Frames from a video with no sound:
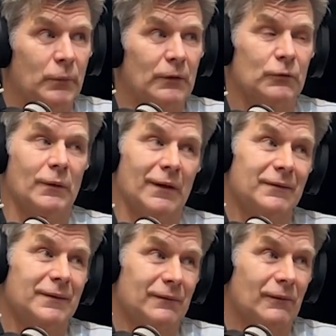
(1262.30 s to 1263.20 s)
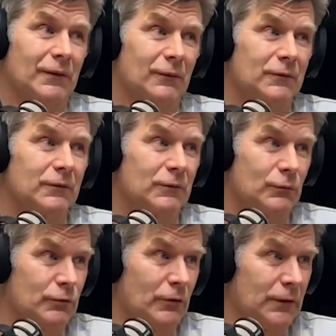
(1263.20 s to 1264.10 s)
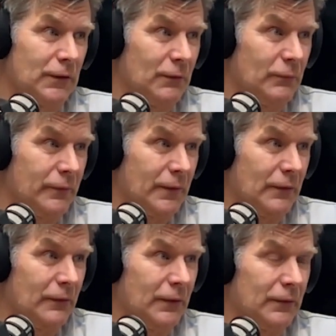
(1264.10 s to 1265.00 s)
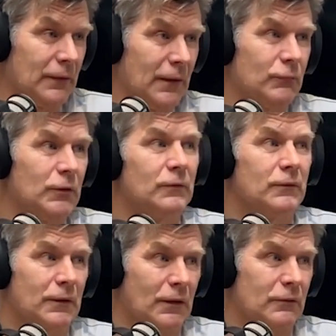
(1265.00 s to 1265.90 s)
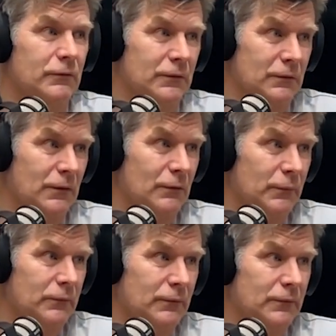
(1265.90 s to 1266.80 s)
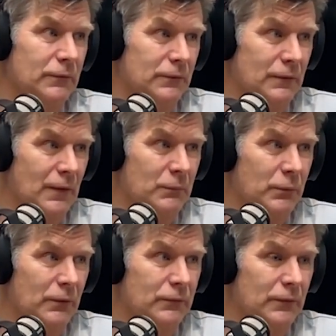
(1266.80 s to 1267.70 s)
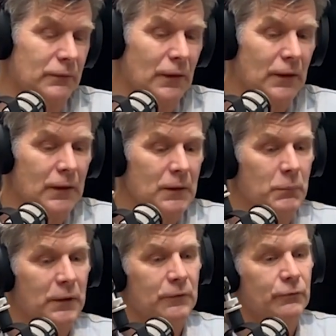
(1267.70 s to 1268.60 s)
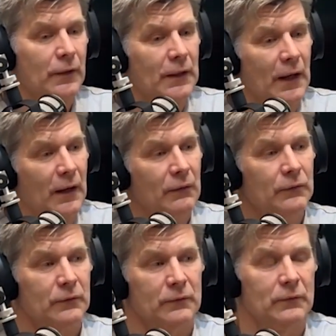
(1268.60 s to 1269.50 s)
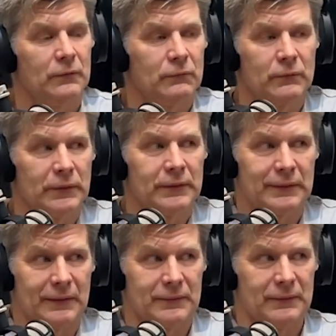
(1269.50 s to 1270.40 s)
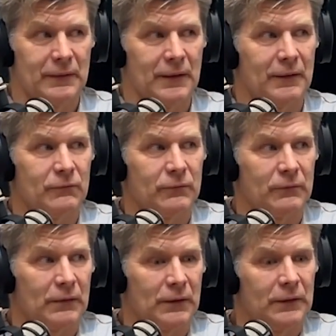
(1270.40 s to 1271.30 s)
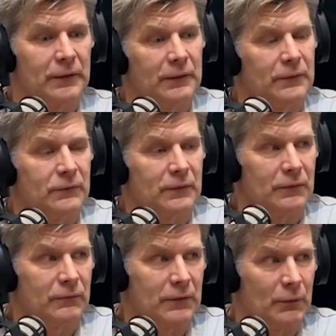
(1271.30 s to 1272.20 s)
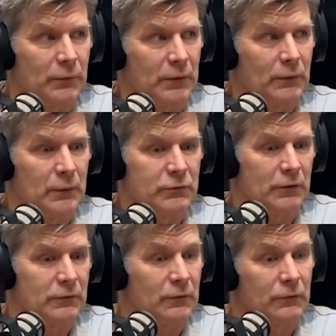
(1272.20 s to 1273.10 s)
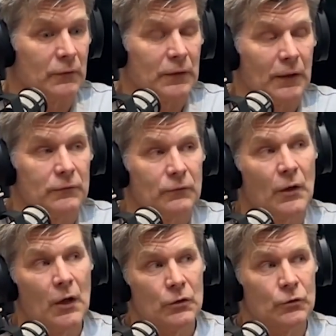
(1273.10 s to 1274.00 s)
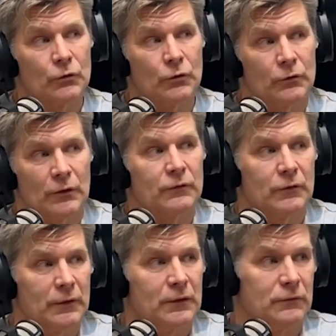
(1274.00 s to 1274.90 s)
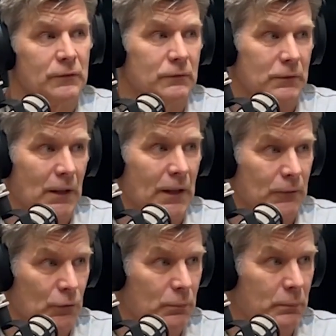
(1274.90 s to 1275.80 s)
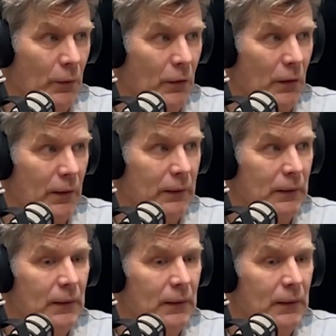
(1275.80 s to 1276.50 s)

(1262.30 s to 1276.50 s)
because we're asking the right questions and we're finding out what they're like, and we're using RFG to help us assist in that process. But if they are a dog who really doesn't have a clinically significant upper airway obstruction, it's not a case of your dog doesn't need surgery and goodbye.